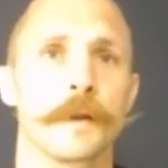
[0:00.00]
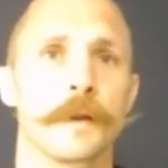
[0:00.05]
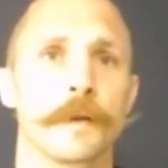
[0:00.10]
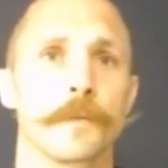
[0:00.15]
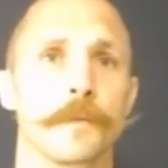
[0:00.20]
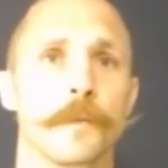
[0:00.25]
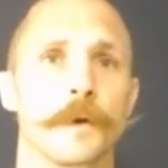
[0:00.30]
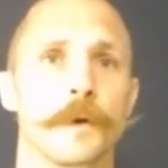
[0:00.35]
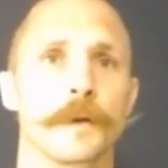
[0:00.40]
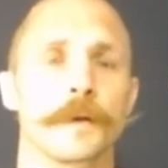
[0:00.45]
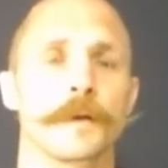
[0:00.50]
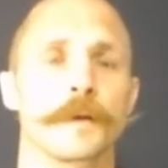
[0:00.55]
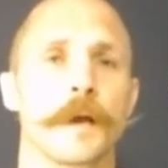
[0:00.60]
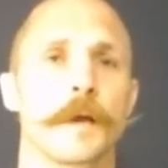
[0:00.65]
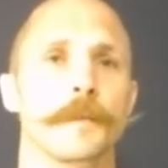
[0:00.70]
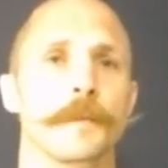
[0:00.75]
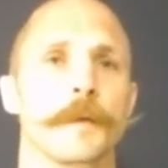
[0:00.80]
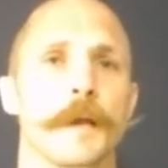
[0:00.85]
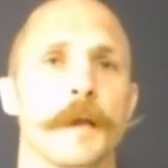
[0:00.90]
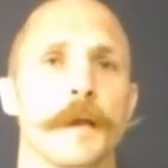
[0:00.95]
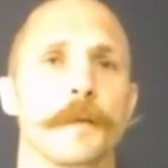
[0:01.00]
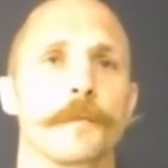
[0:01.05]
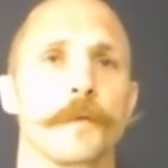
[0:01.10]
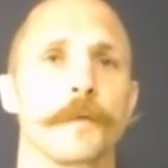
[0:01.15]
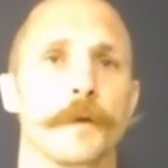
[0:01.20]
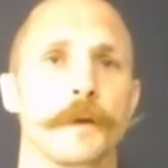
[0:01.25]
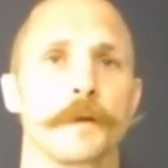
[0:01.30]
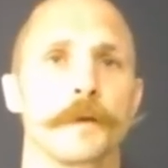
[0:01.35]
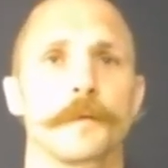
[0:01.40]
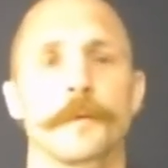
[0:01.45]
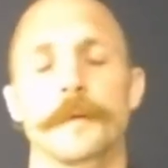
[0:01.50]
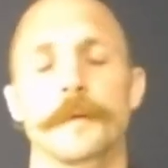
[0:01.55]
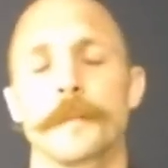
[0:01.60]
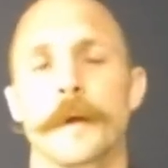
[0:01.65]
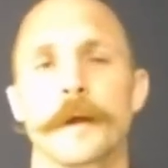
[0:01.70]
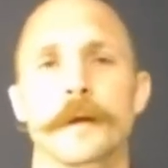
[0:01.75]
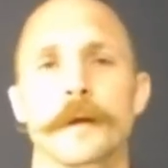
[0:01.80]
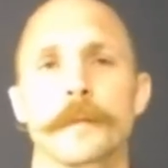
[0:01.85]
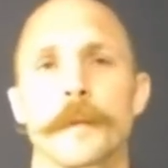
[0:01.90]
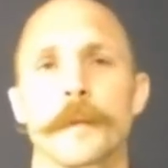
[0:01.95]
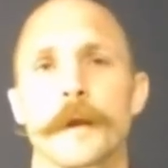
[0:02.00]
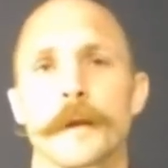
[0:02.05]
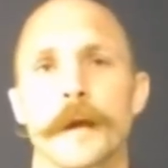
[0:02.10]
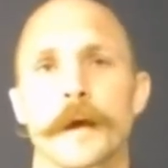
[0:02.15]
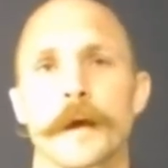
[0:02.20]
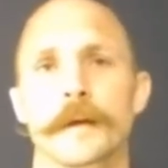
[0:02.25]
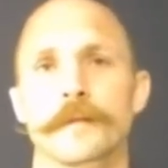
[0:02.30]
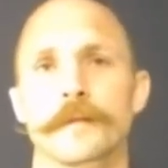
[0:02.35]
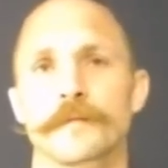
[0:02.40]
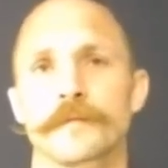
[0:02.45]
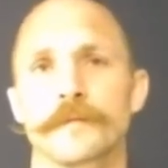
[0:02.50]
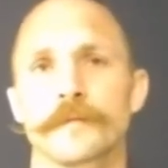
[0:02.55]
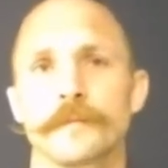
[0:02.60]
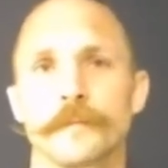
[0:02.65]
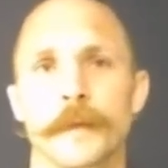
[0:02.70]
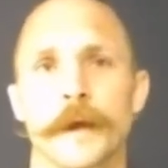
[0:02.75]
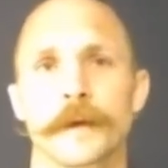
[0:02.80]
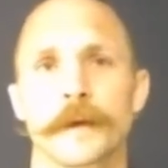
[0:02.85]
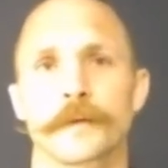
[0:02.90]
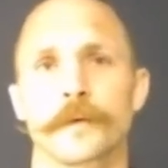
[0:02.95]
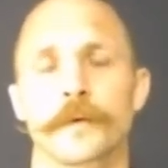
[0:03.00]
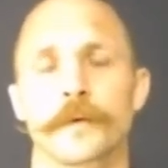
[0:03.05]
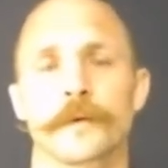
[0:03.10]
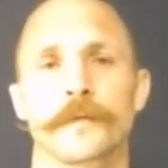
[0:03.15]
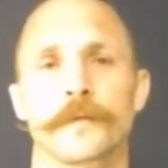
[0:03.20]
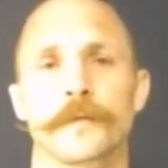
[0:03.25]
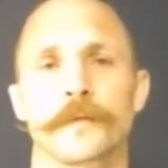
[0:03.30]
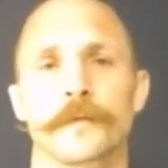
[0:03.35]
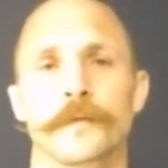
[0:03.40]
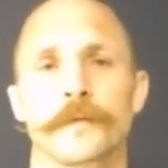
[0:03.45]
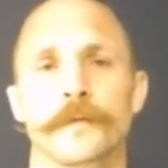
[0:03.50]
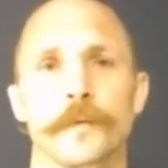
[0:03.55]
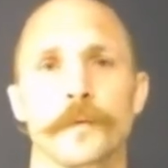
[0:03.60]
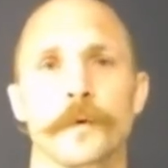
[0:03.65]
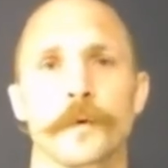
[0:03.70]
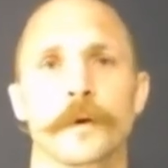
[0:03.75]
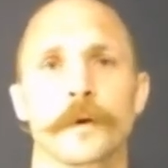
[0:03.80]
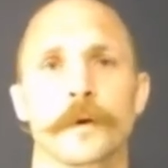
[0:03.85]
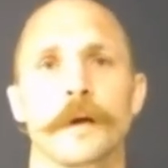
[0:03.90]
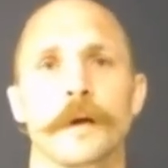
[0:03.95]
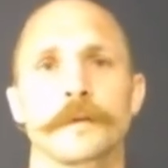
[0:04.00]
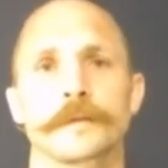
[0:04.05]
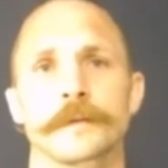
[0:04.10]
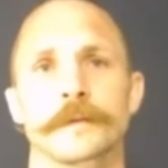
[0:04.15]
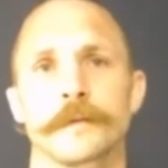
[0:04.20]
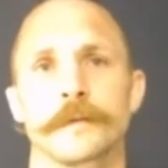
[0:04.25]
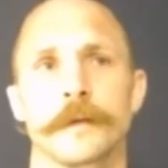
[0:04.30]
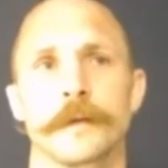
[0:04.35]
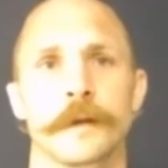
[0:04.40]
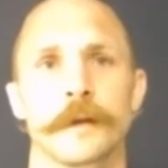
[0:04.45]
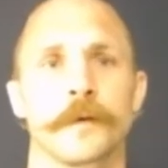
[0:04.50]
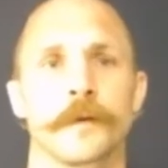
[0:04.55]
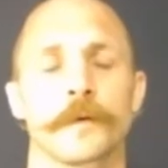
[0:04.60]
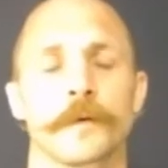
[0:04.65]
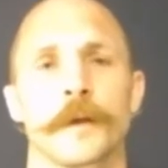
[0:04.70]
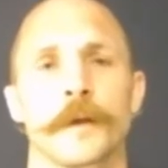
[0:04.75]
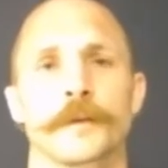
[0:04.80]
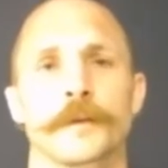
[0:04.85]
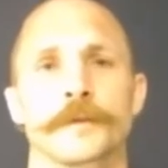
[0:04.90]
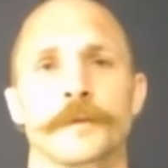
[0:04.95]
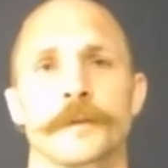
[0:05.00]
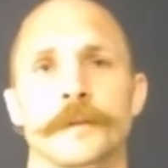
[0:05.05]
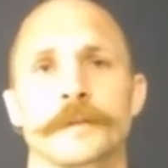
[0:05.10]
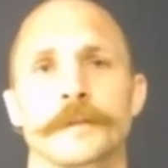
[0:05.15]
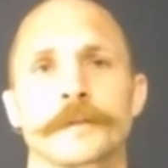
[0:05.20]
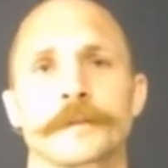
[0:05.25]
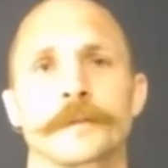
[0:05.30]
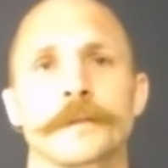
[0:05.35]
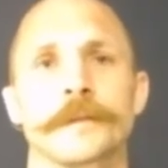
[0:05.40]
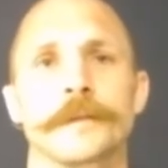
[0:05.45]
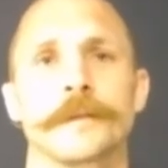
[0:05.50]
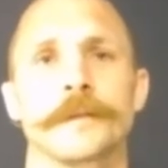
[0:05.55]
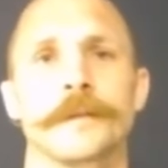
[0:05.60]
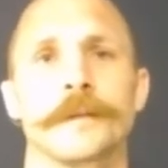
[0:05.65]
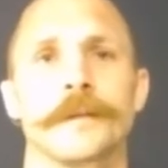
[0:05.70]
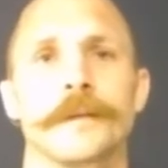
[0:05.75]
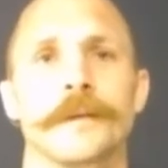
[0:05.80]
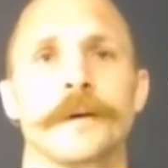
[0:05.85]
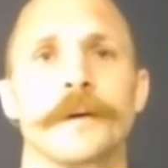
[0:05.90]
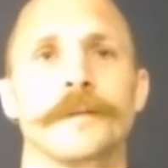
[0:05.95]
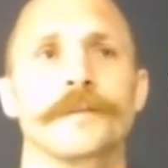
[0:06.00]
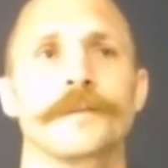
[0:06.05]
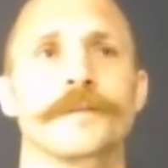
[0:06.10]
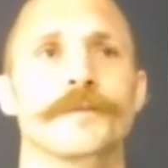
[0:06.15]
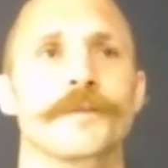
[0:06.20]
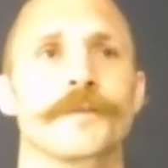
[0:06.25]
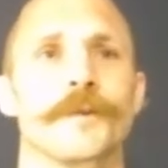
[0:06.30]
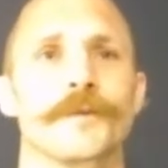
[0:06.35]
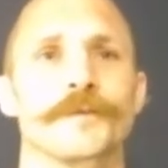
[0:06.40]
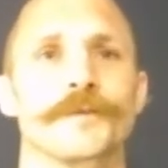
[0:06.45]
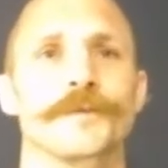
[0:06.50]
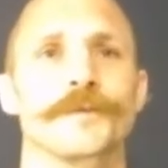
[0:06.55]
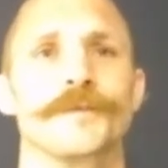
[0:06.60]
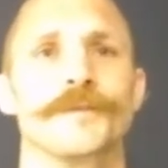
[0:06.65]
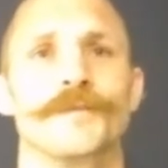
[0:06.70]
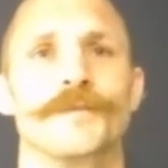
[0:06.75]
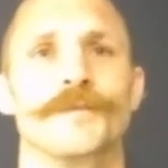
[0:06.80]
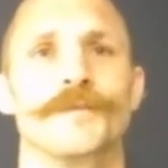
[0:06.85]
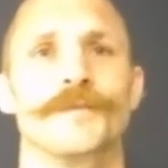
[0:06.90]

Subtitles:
then when the time came, we may or may not have backdoored a few workouts at a location that's undisclosed.